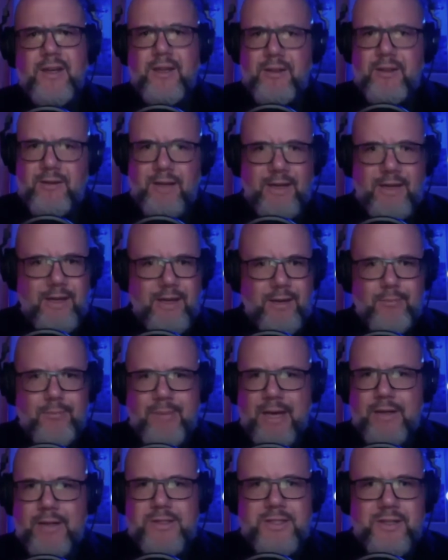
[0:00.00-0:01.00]
uh,
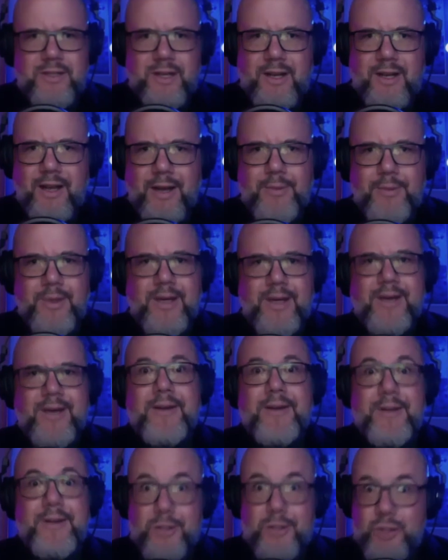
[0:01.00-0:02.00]
mountain climber,
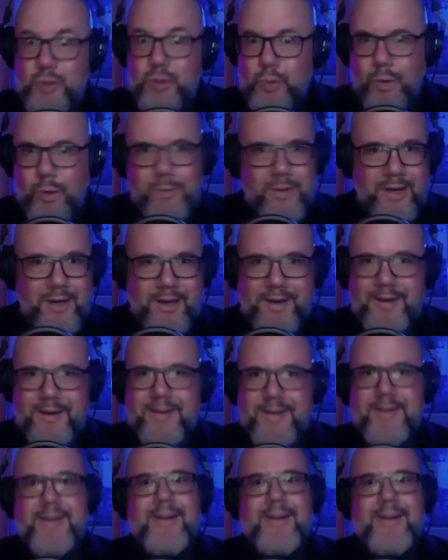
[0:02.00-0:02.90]
swimmer,